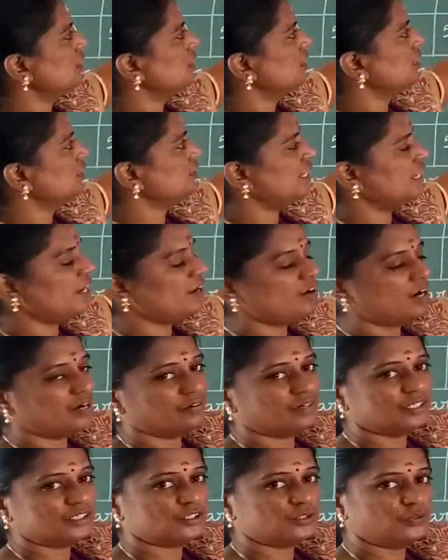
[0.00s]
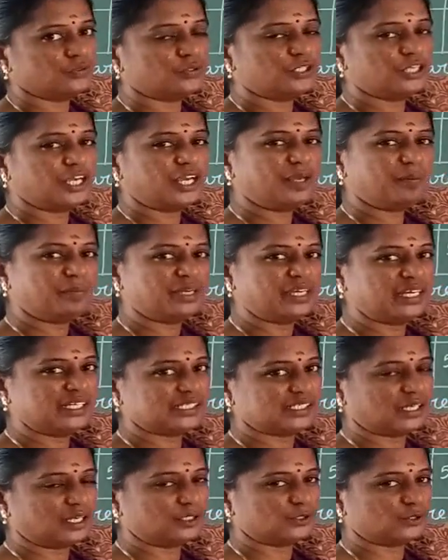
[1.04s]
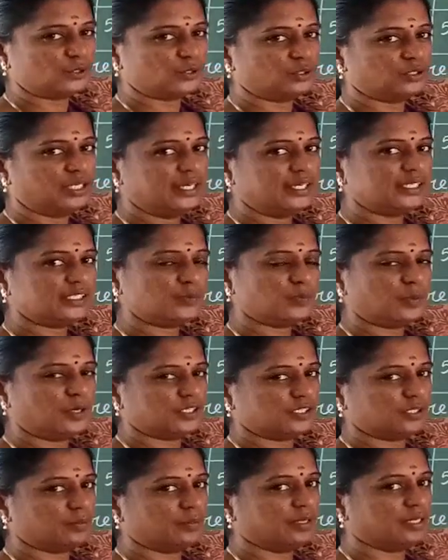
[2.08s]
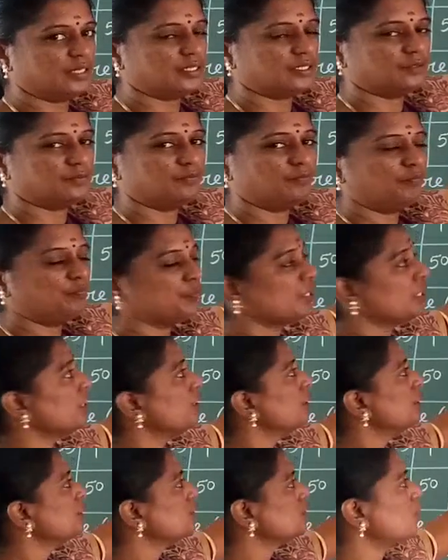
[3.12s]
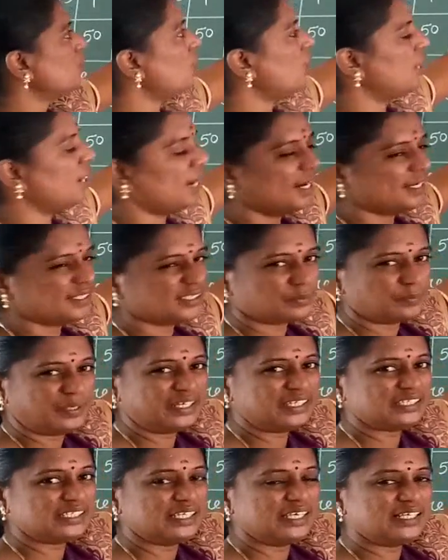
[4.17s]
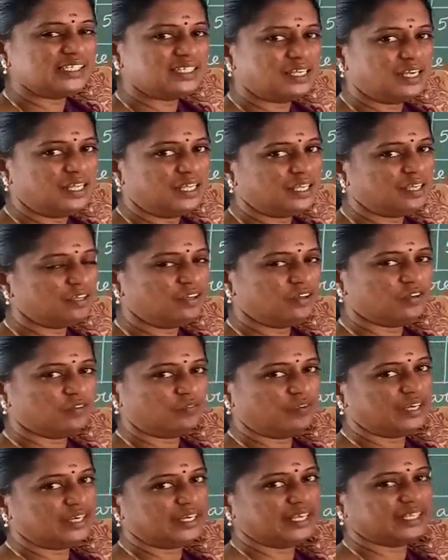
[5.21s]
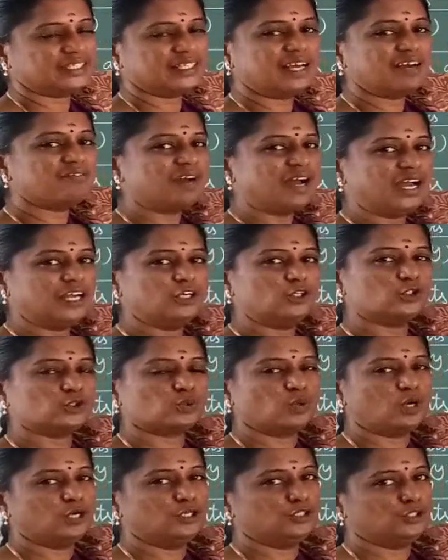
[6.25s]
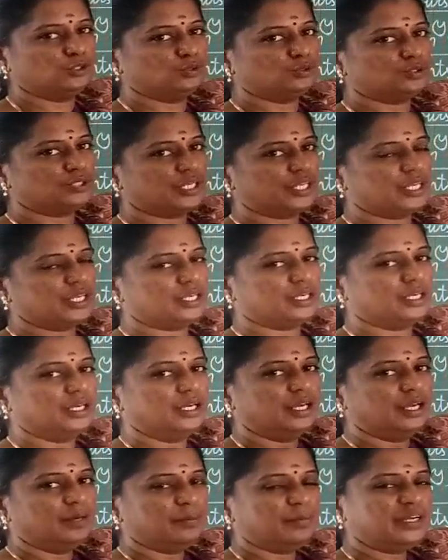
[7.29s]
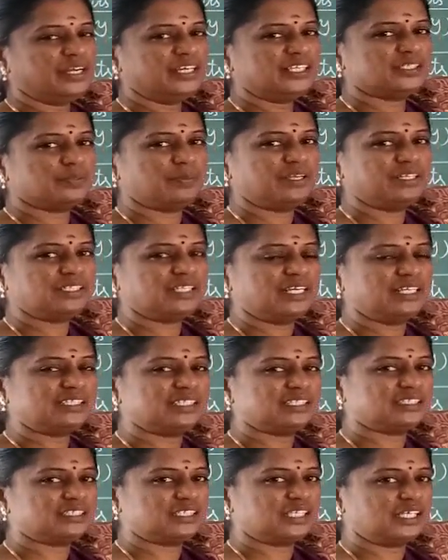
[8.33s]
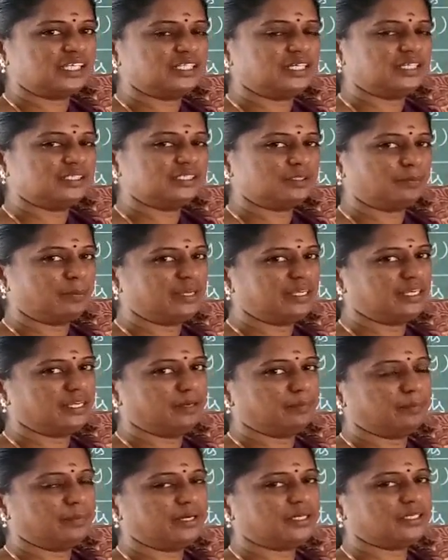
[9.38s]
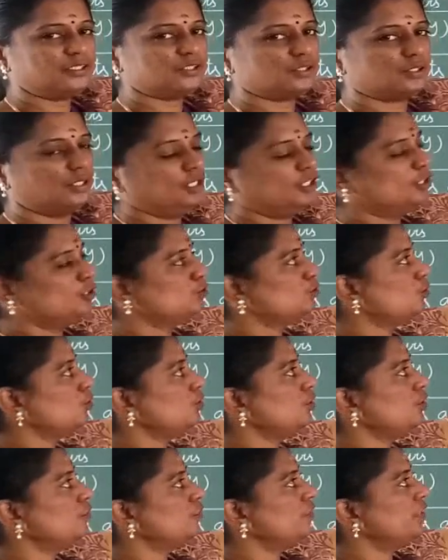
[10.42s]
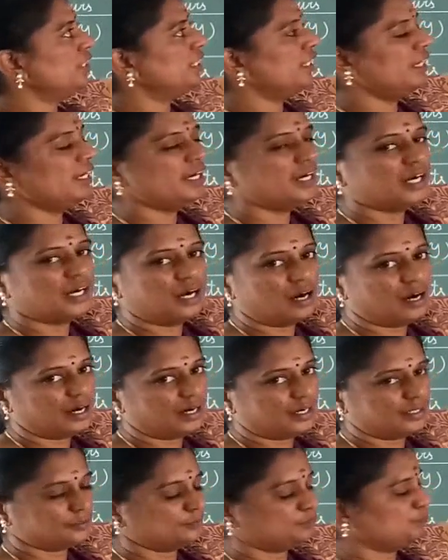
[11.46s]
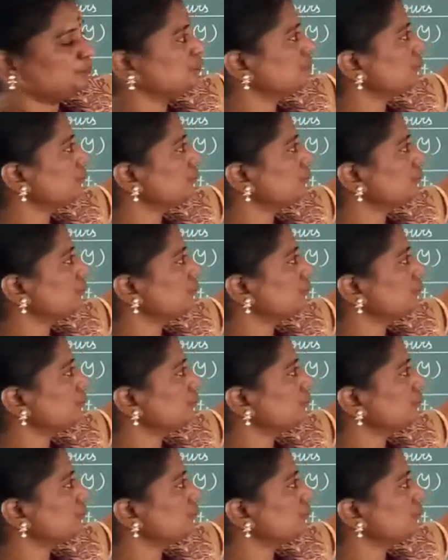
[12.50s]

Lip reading: instead of hours you take minutes also, that is possible. So hours means easily we take the values 1, 2, 3. Minutes mean that is 60, that is a big number. So we take hour.